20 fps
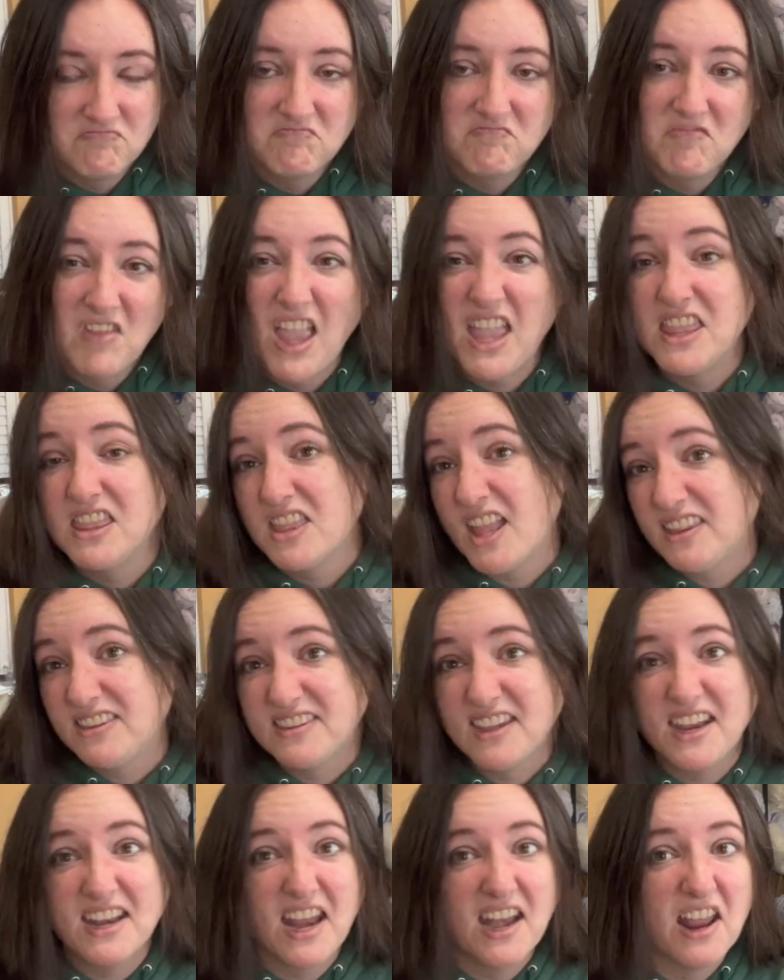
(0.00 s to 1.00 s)
I'm not
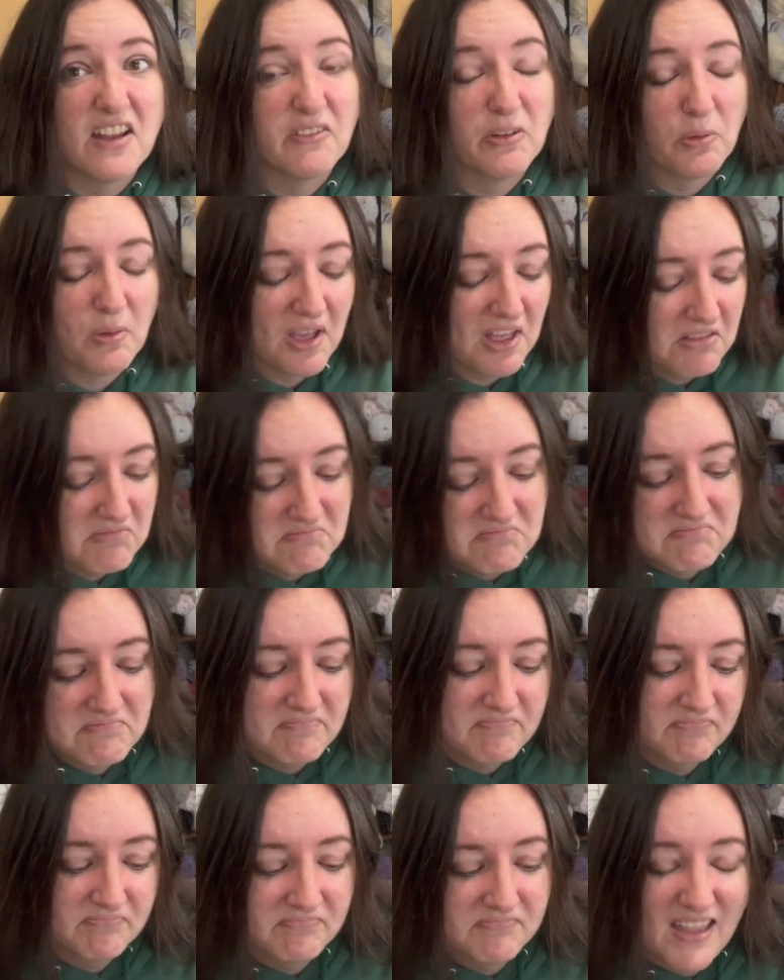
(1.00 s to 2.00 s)
saying I never will,
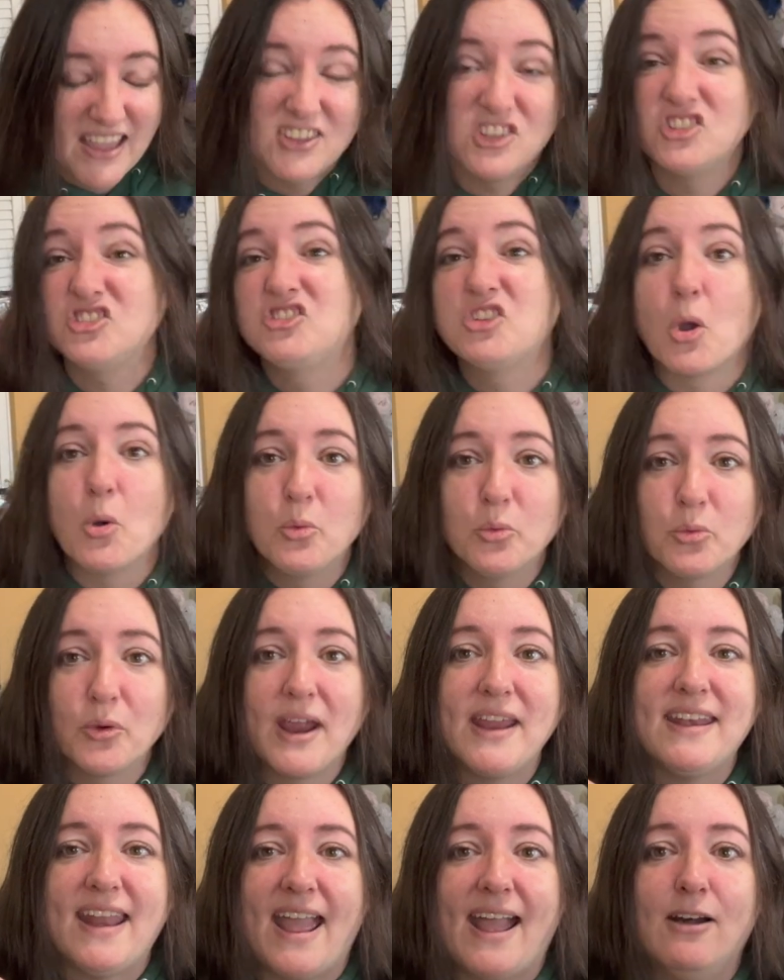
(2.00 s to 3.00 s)
just don't
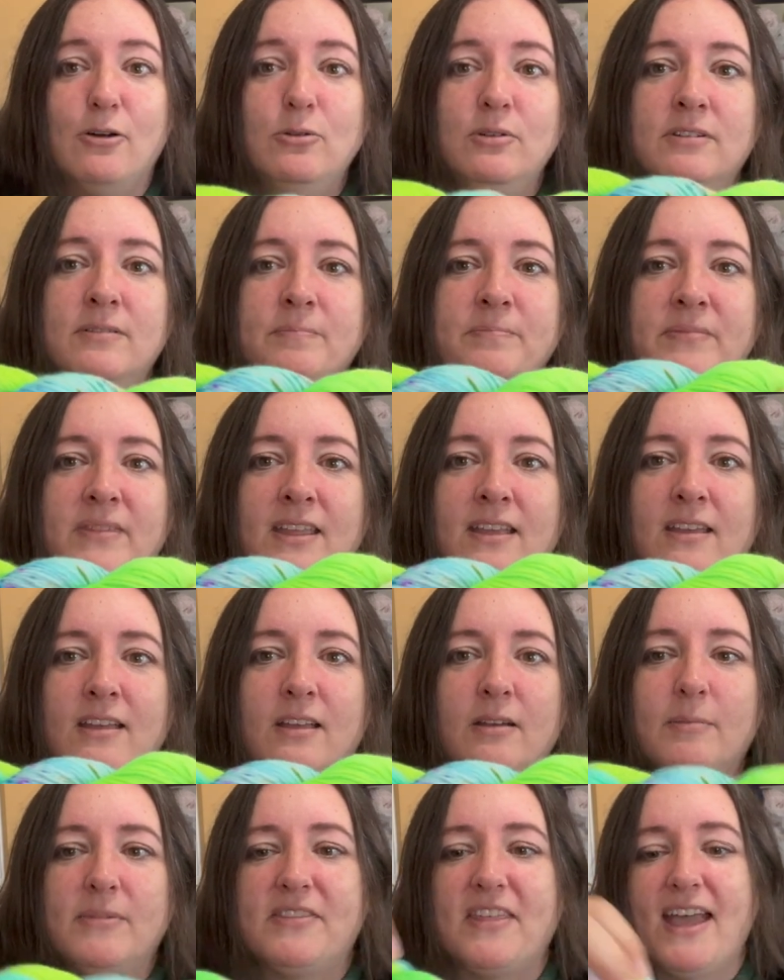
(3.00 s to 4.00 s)
right now.
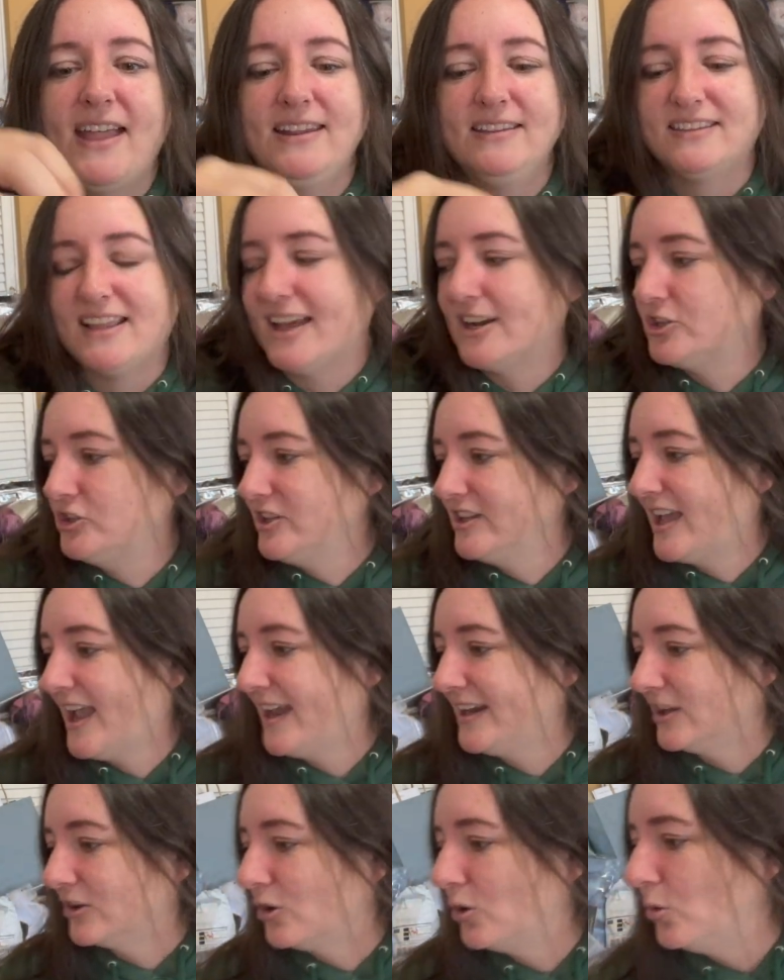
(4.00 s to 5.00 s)
But that is actually
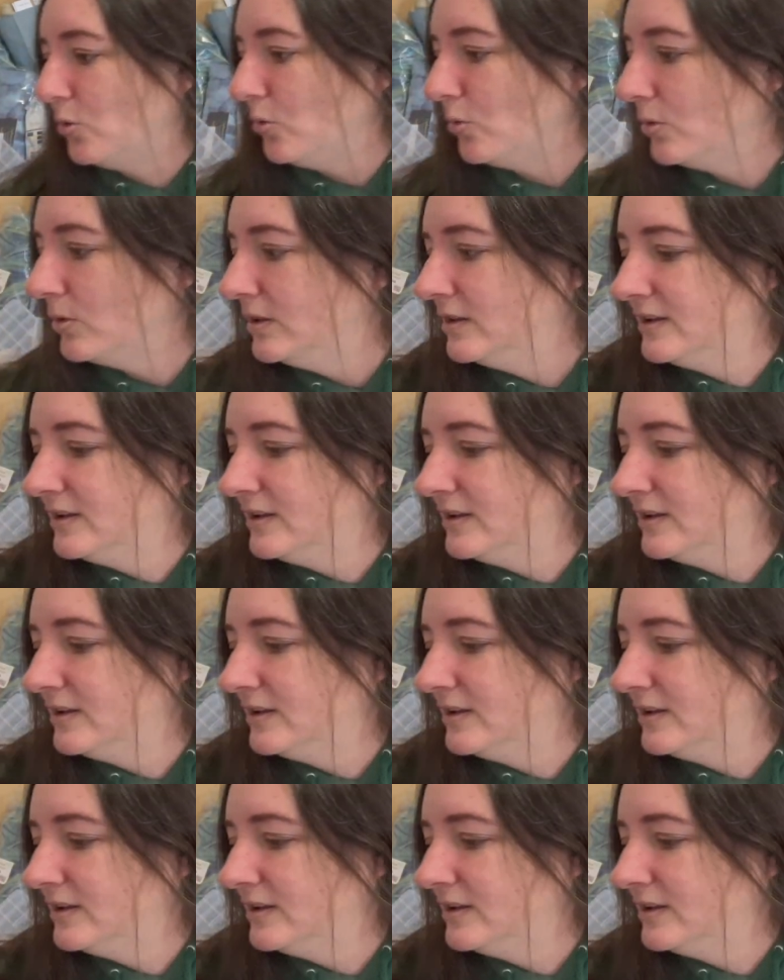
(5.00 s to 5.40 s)
kind of cool.